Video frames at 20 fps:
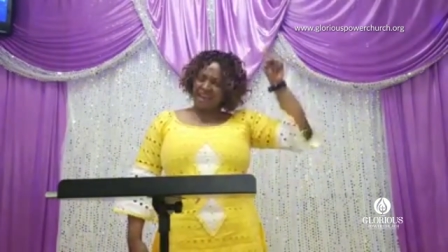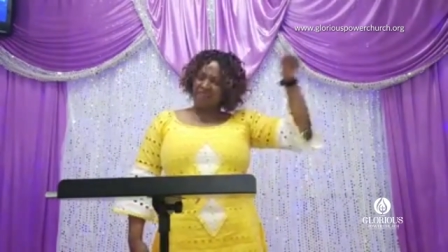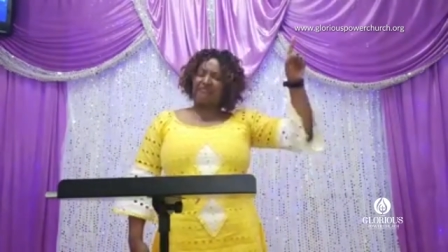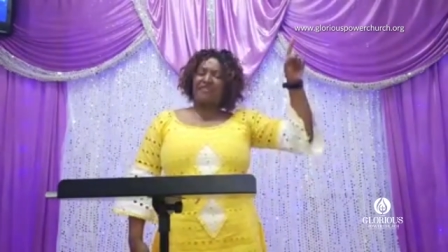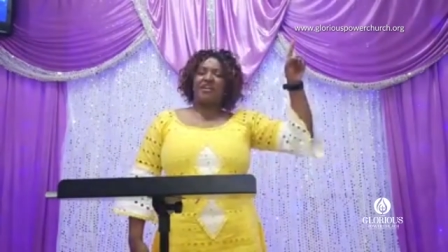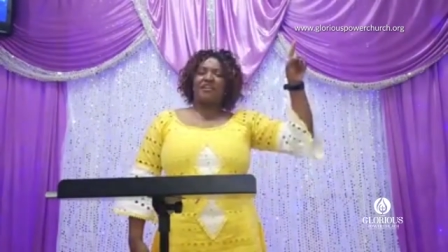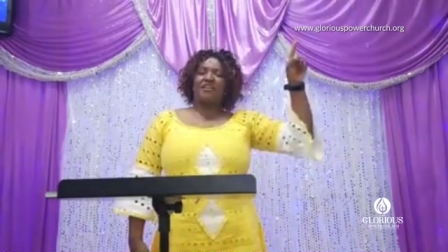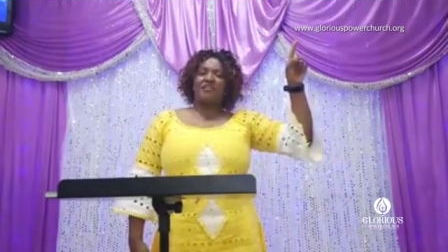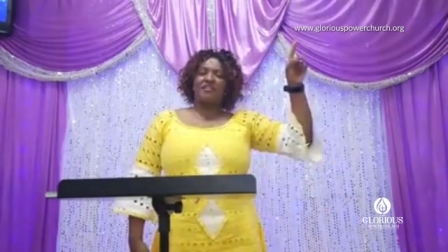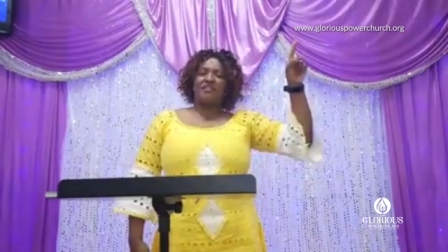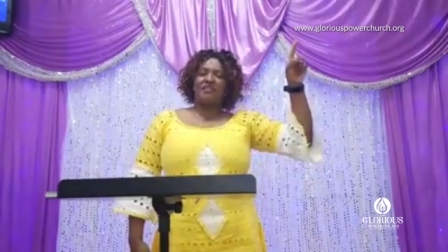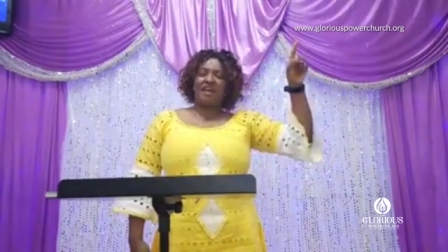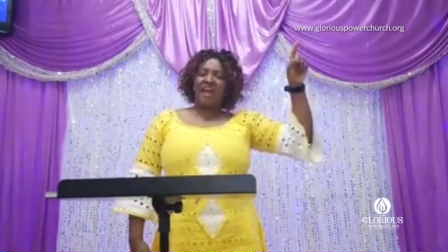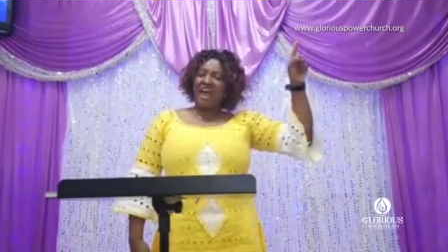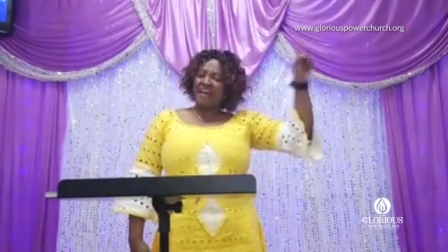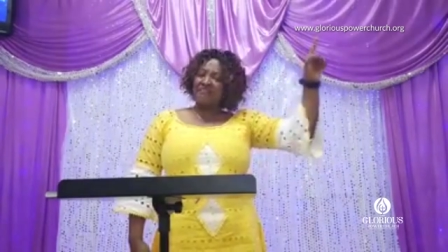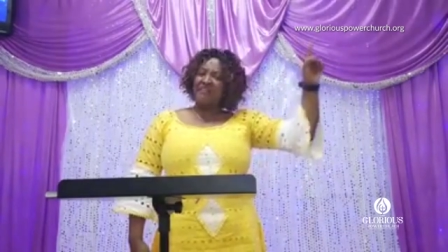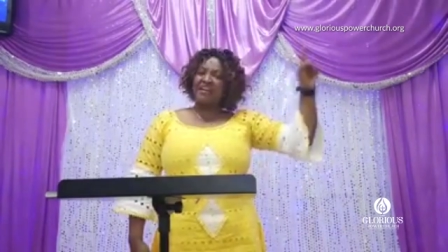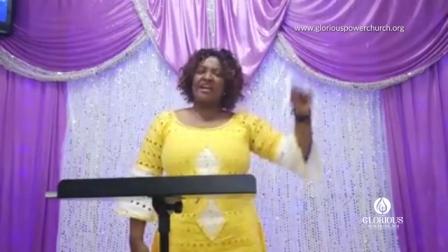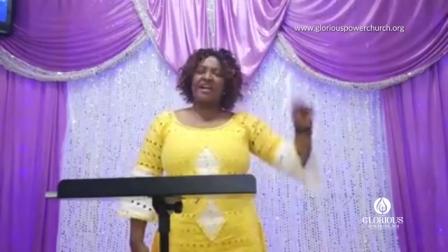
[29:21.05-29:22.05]
heaven, mm
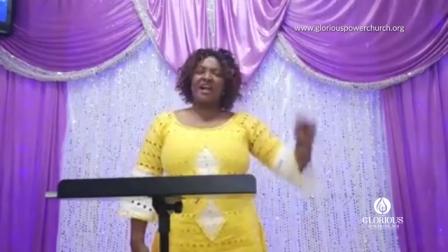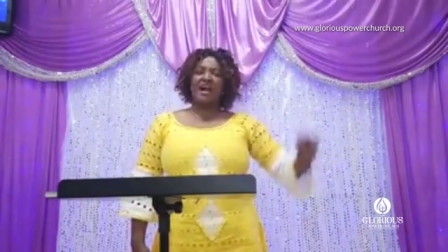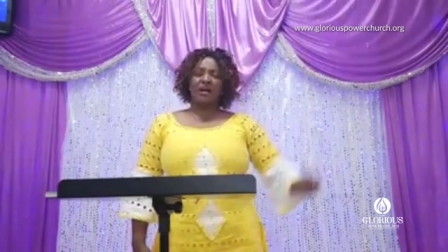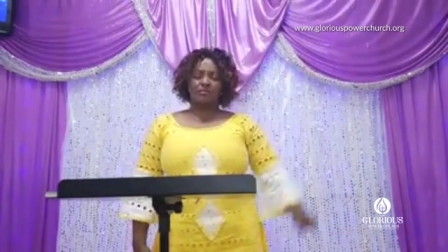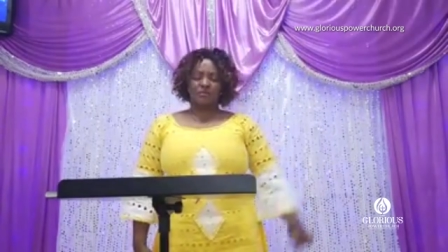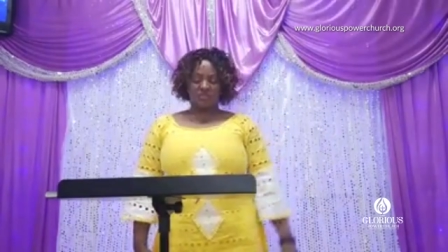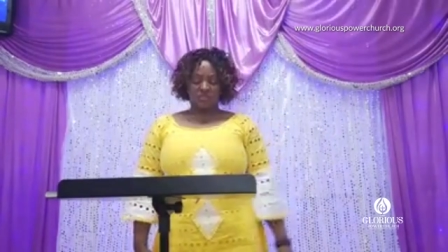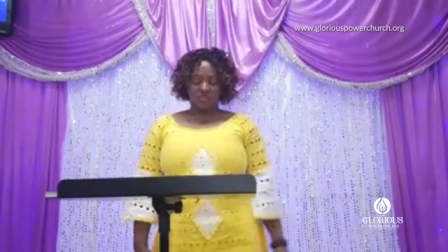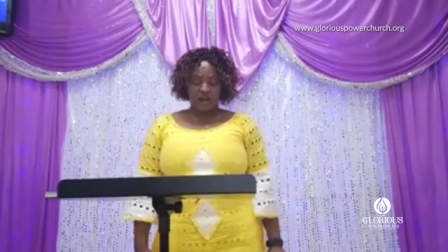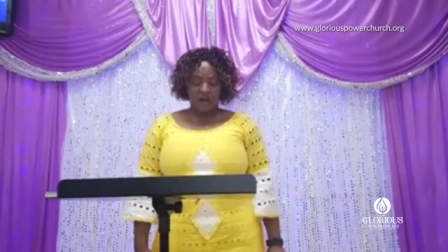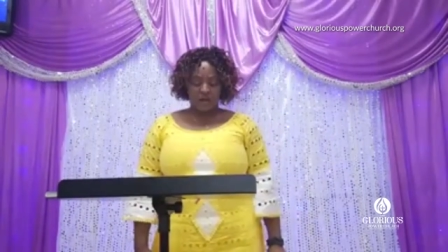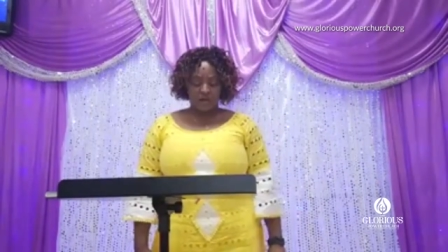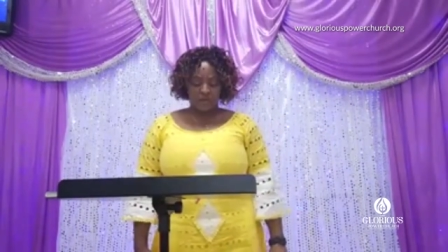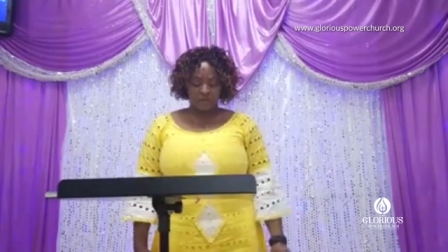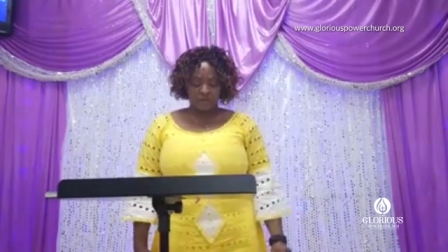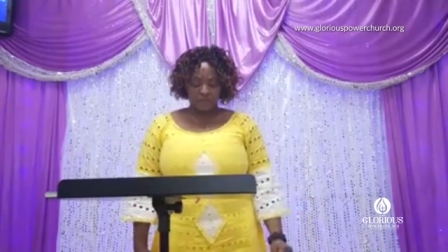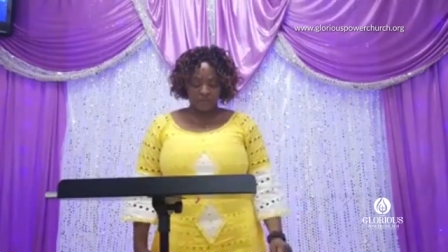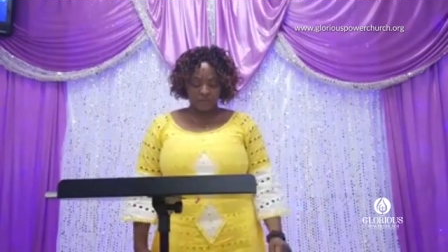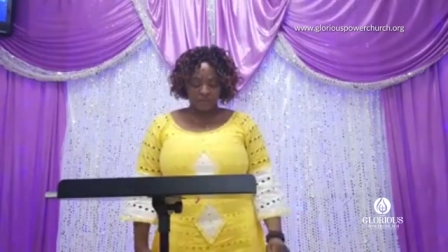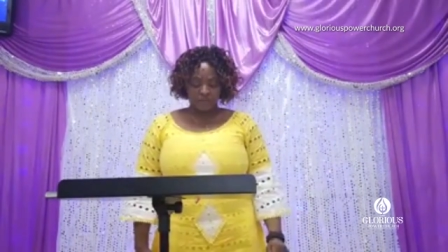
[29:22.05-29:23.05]
heaven comes down.
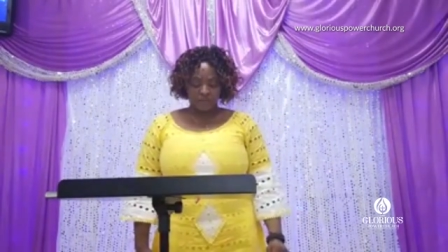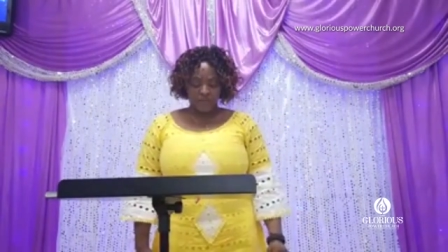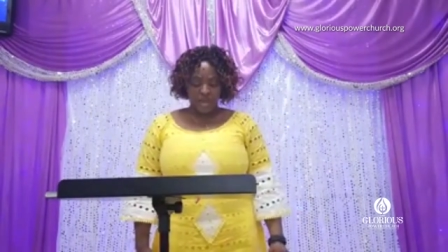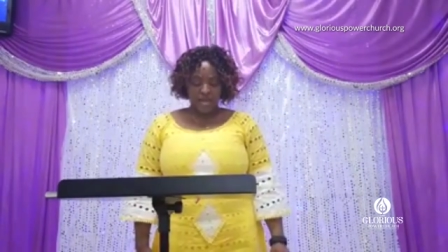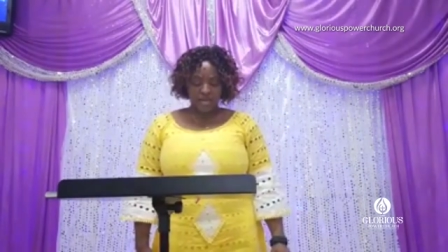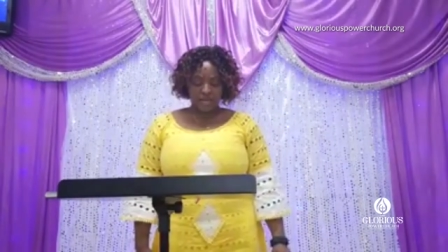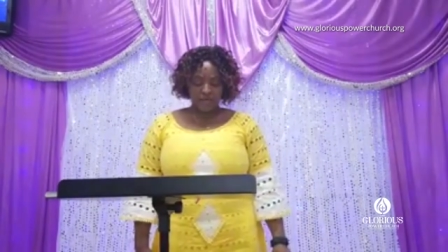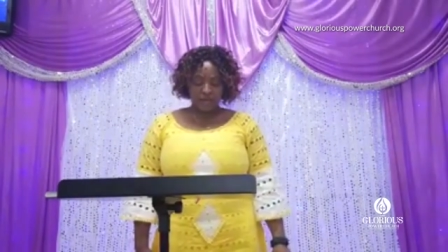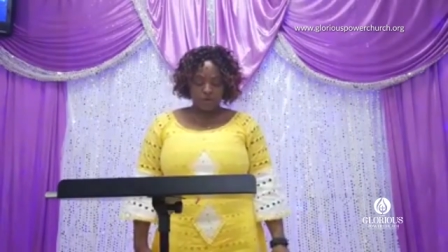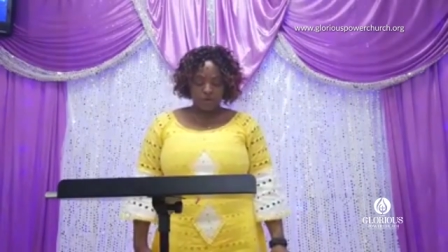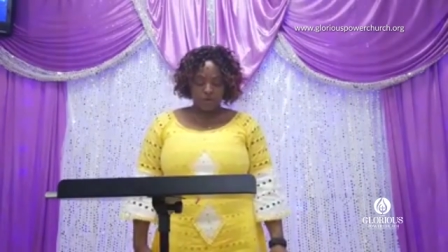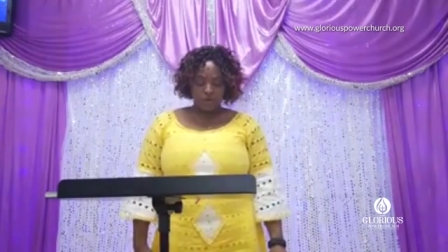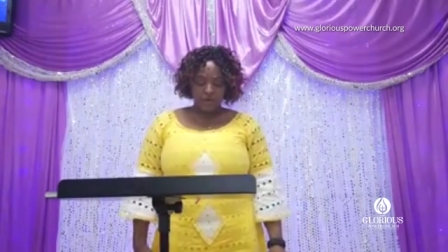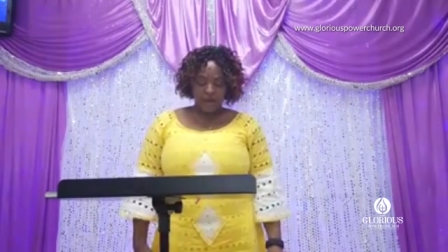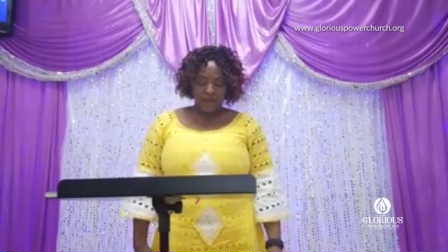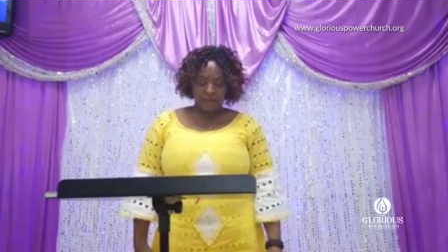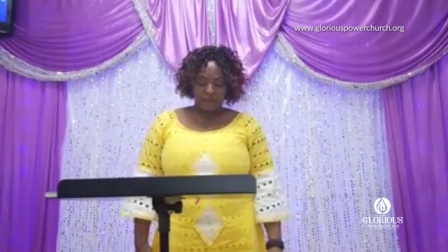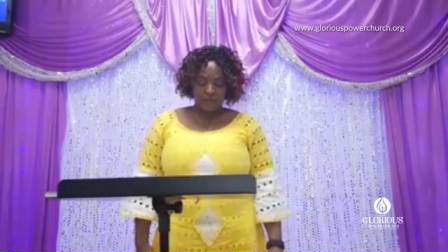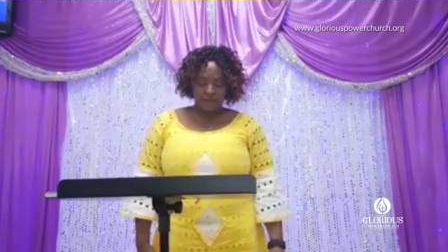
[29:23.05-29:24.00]
Amen. Hallelujah.